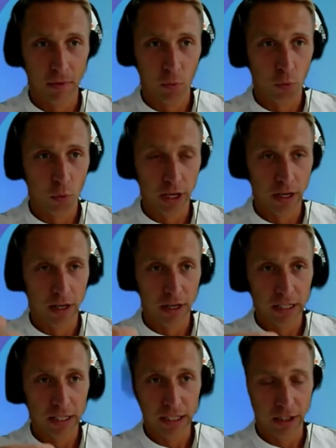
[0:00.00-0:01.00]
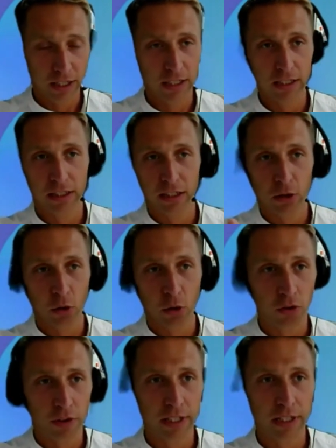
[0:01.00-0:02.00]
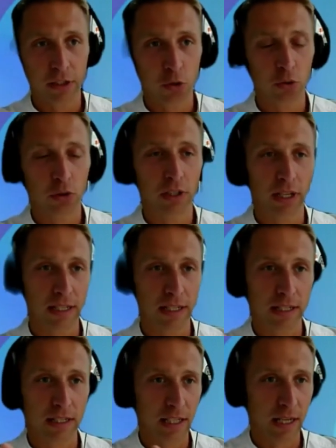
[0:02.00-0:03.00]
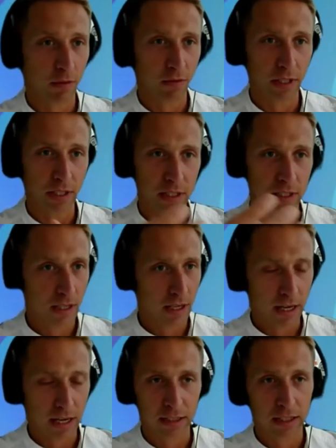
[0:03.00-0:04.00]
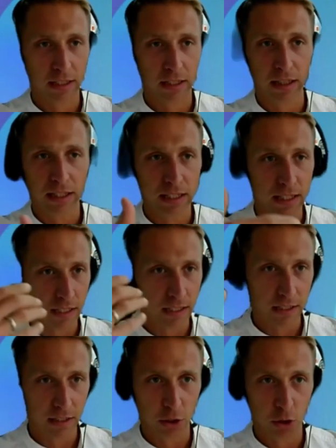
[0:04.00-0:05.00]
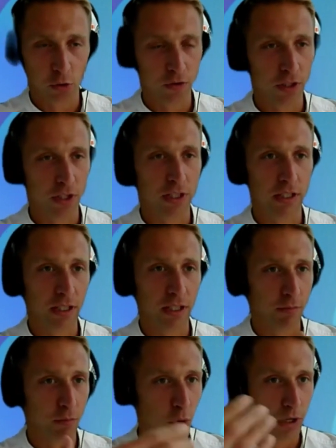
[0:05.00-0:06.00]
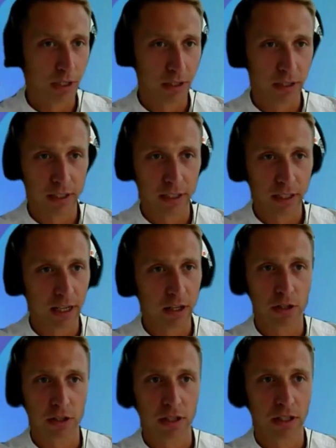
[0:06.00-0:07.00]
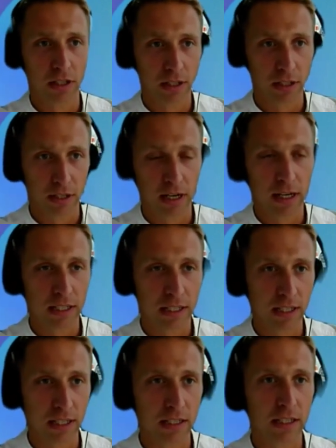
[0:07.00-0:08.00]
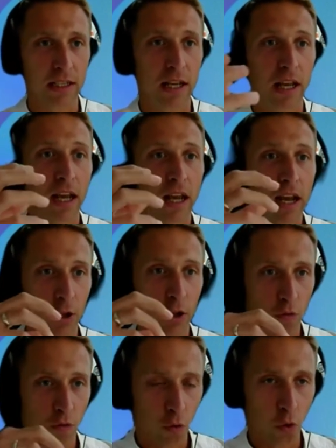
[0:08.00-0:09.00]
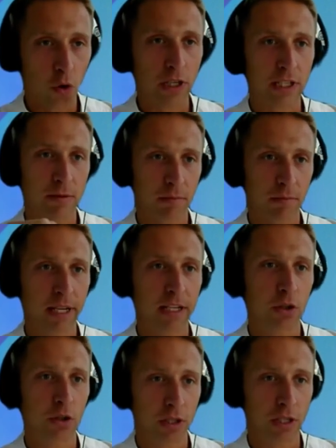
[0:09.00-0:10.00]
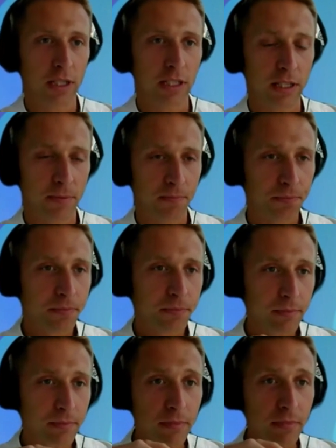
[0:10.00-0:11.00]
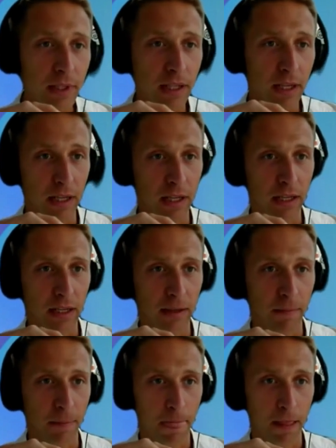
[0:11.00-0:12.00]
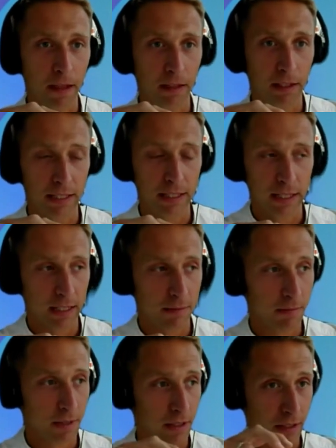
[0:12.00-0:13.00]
we are integrated and already utilizing some of these 100 listed soft skills, more than 30,000 hard skills, and of course, based on these, let's say,